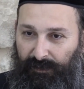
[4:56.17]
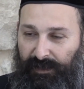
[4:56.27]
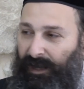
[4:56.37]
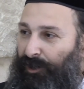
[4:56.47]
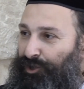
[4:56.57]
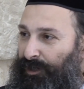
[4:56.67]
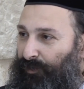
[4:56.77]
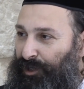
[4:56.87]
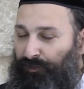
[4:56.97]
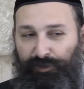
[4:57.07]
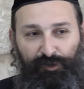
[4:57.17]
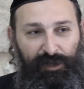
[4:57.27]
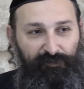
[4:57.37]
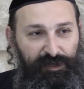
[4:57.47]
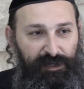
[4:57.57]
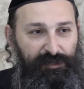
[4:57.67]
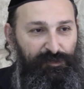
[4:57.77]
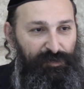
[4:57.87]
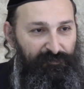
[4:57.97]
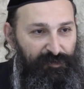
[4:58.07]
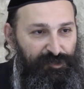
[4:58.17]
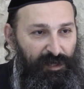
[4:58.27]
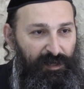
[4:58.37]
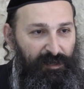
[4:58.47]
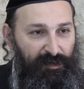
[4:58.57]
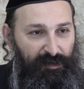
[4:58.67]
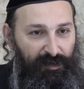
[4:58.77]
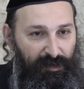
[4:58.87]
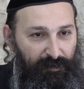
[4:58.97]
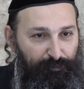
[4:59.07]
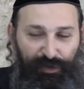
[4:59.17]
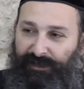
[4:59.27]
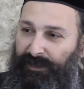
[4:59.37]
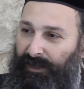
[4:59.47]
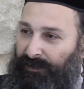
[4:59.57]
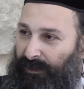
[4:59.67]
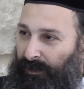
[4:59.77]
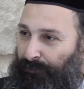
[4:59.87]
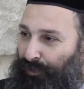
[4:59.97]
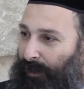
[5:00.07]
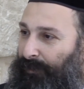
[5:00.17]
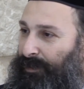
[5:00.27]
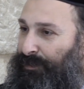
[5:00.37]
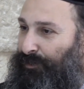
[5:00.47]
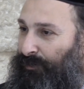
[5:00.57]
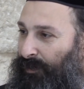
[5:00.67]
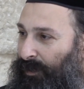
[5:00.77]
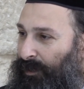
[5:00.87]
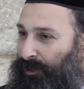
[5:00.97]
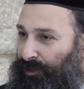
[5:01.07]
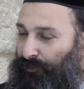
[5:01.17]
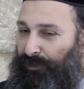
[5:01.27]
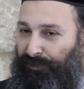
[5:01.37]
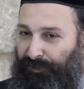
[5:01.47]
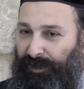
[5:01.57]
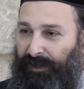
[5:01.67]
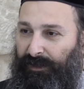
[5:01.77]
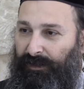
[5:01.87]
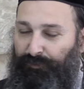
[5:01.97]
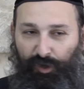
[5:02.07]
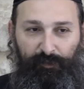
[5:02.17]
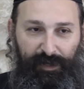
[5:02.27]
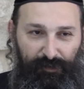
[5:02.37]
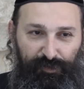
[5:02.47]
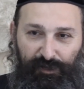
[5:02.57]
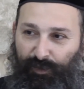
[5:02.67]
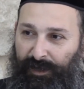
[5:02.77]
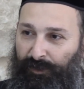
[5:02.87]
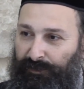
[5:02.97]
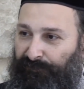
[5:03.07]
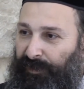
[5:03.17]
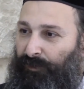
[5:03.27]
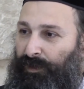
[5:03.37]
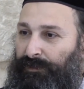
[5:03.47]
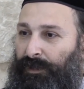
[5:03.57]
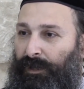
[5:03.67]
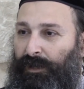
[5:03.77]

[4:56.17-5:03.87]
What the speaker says: In our generation, we don't have a king, so we have a president, a prime minister. You would think, I'm talking about a real one, not the fake ones.